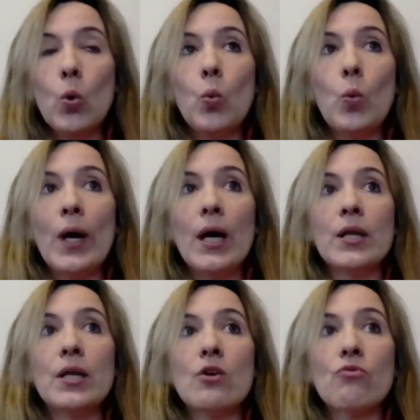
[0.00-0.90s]

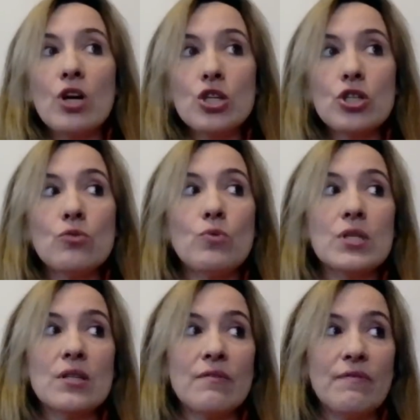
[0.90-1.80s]
when Russia
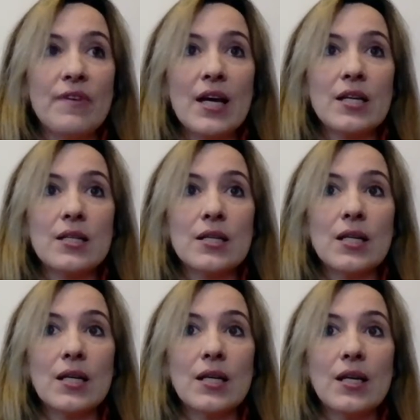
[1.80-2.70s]
was in fact
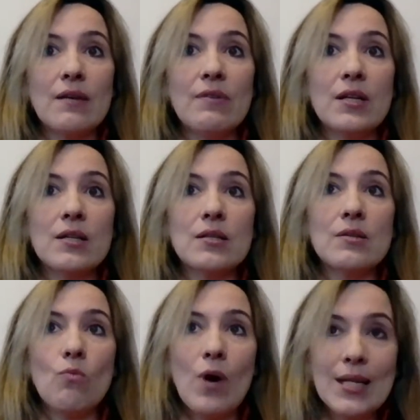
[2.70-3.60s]
giving
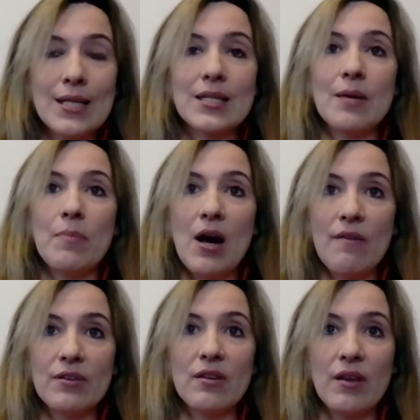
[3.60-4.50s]
one step
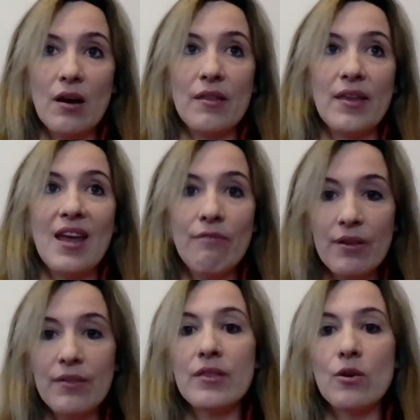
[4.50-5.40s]
after the other,
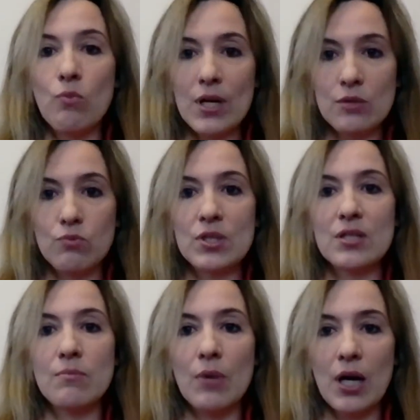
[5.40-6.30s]
everything the West was
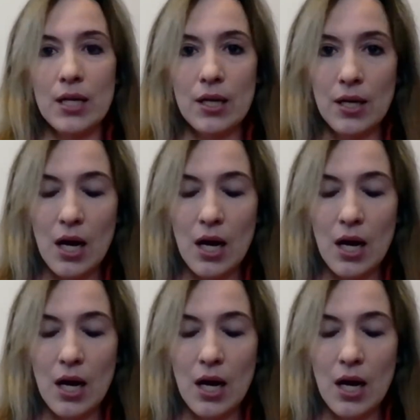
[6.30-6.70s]
demanding